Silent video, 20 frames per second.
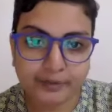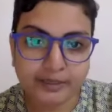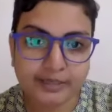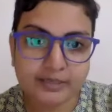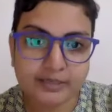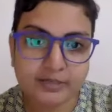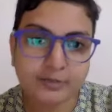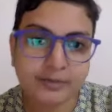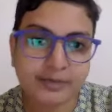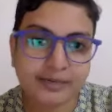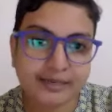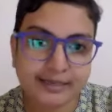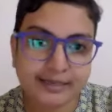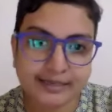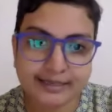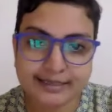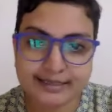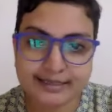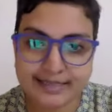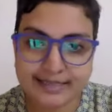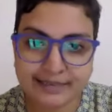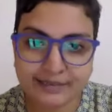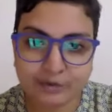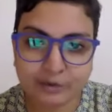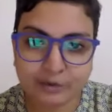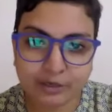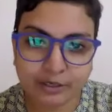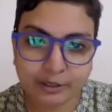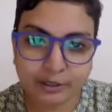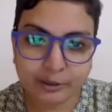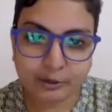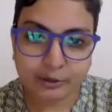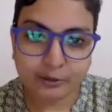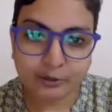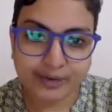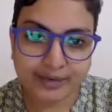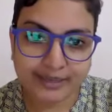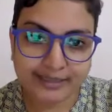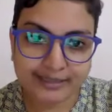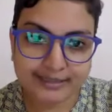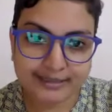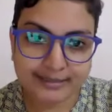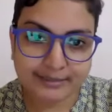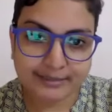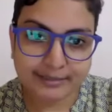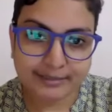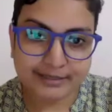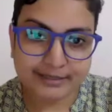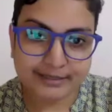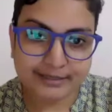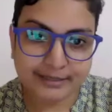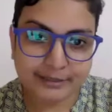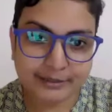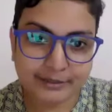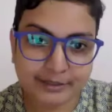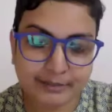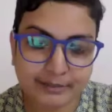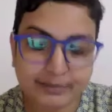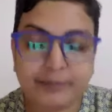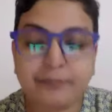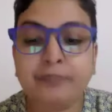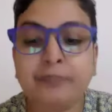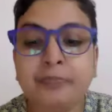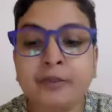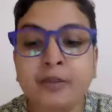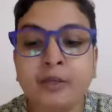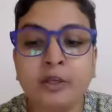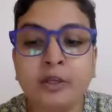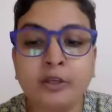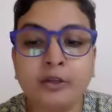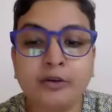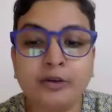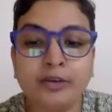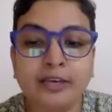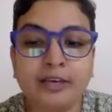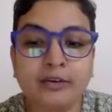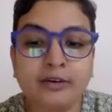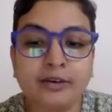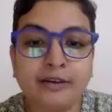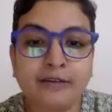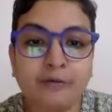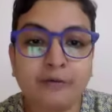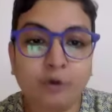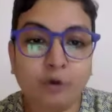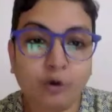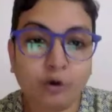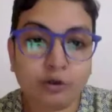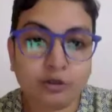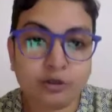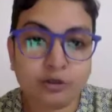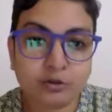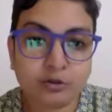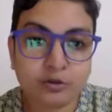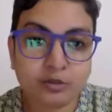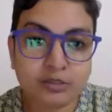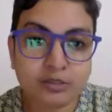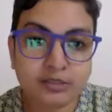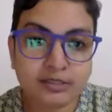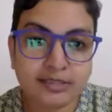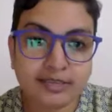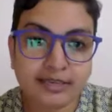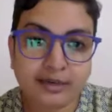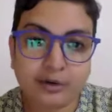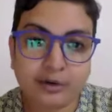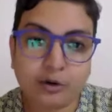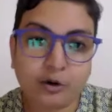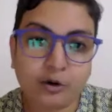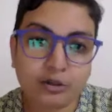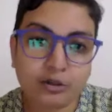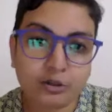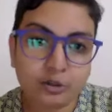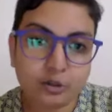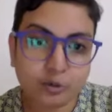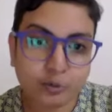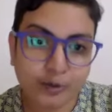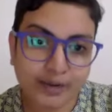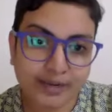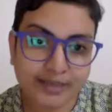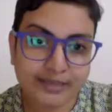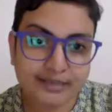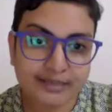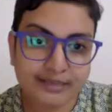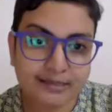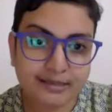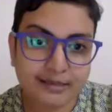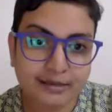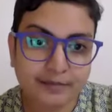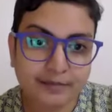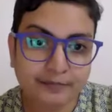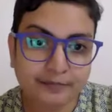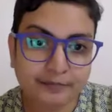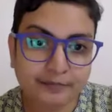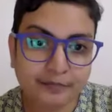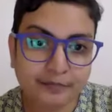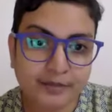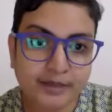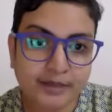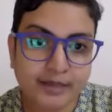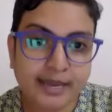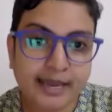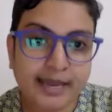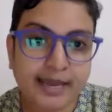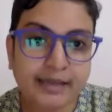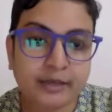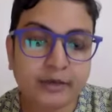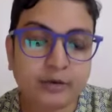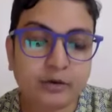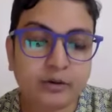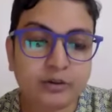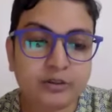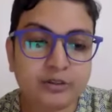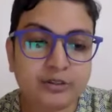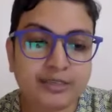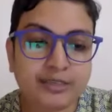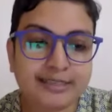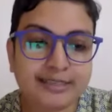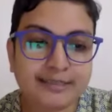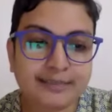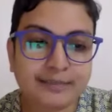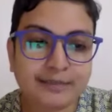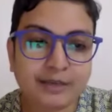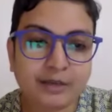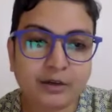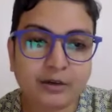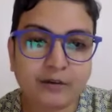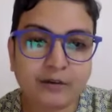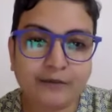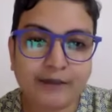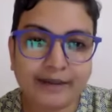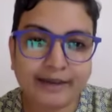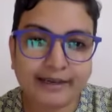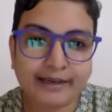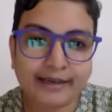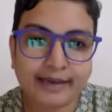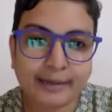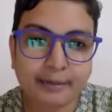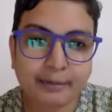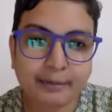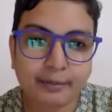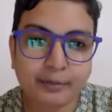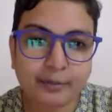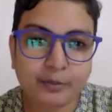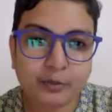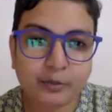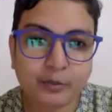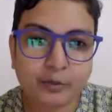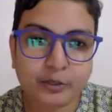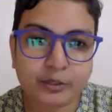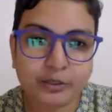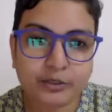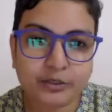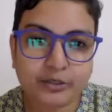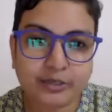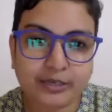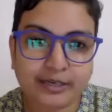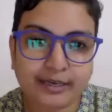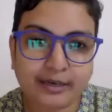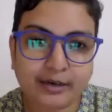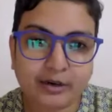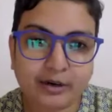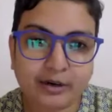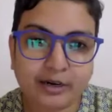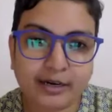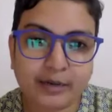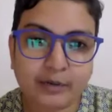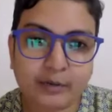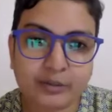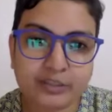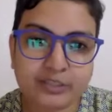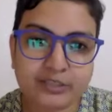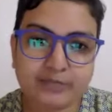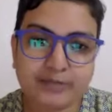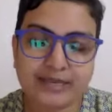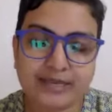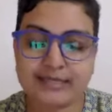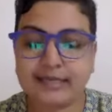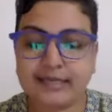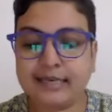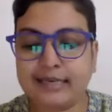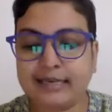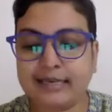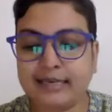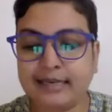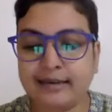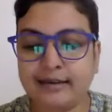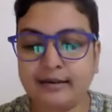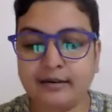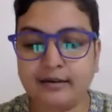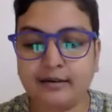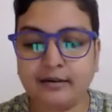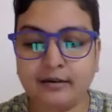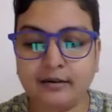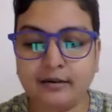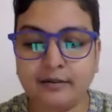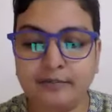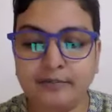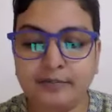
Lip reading: Okay, so betadine and Savlon are your two antiseptics that you keep there. You need to have gauze rolls and gauze squares. And you also get something called wet wrap, which you can get online, which is basically a